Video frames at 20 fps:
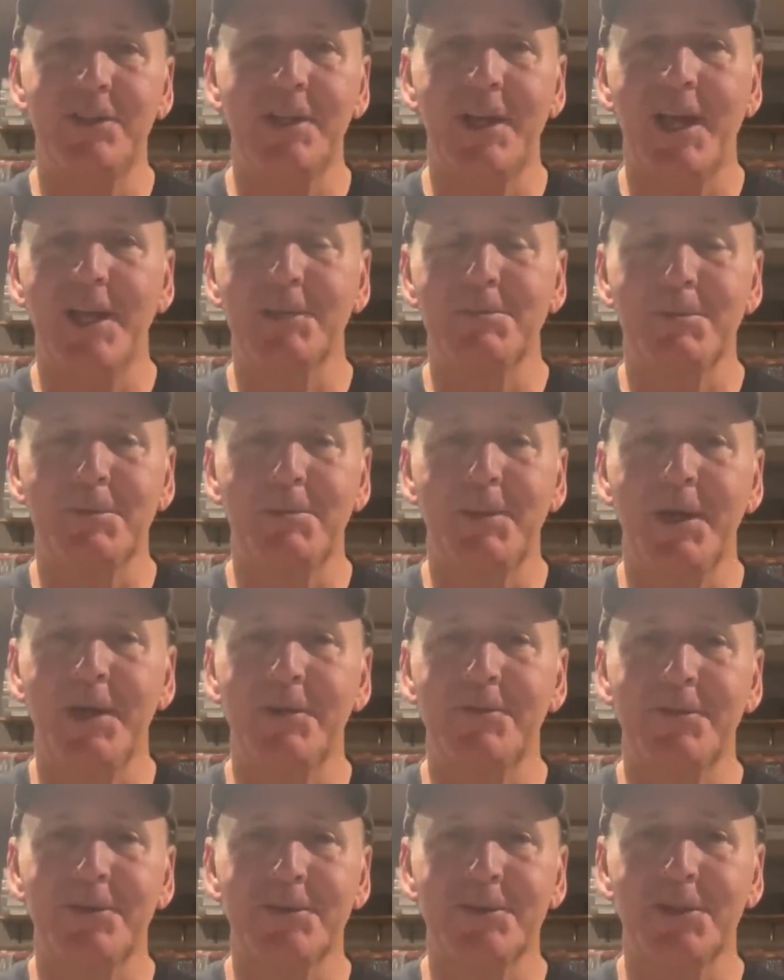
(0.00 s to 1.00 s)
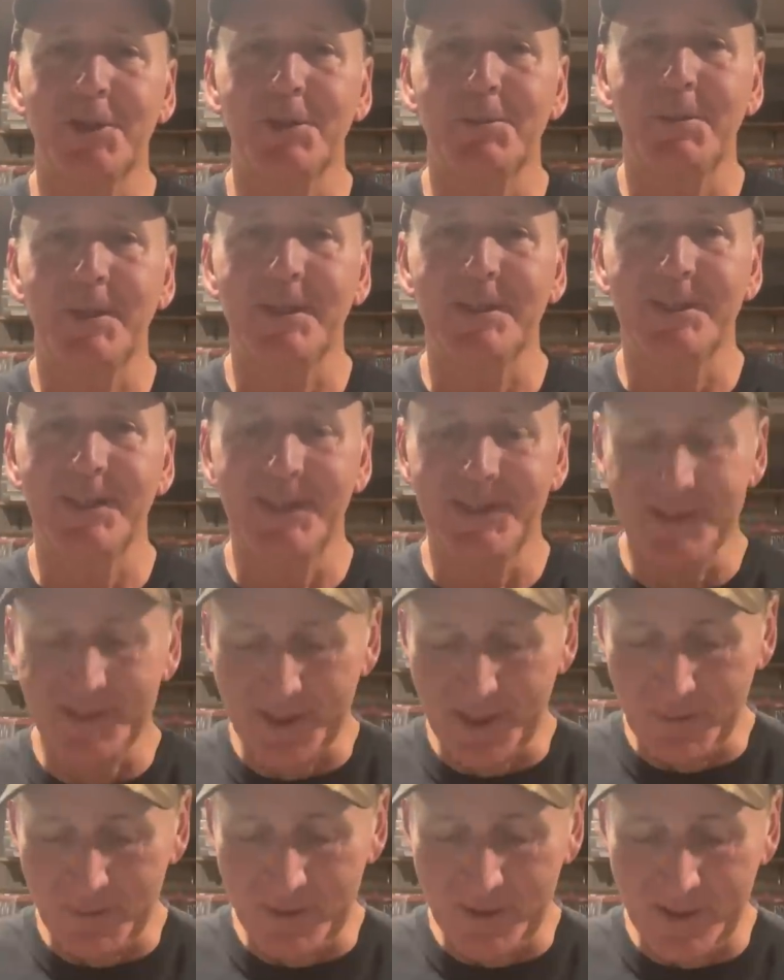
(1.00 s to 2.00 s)
guys prepared for jerkbait season
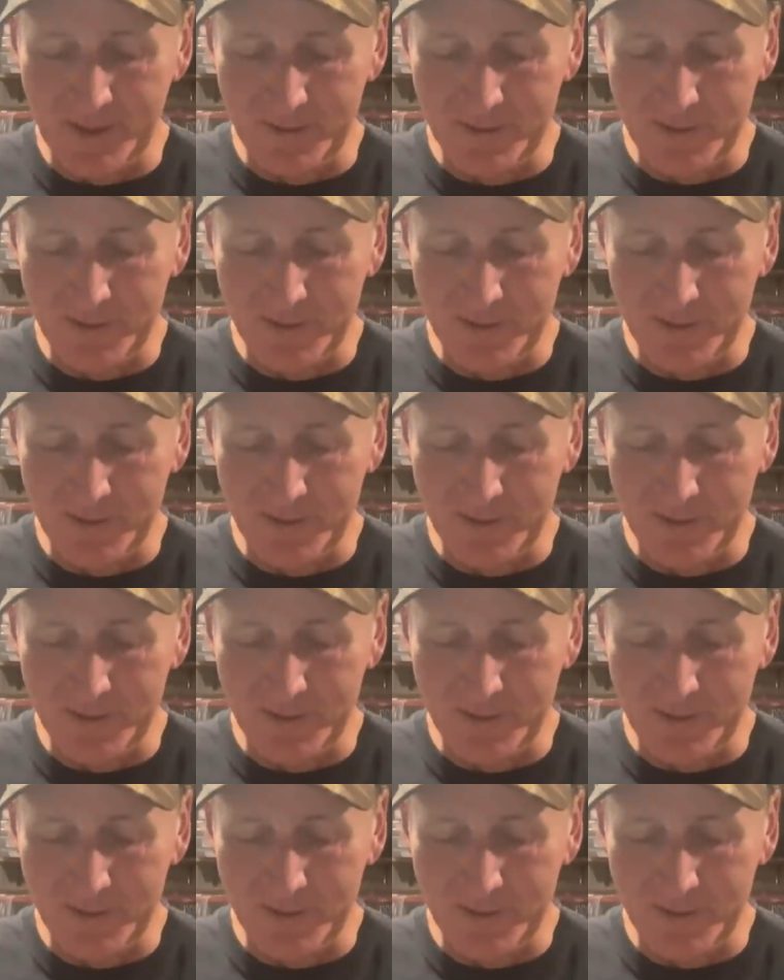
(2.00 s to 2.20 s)
coming in.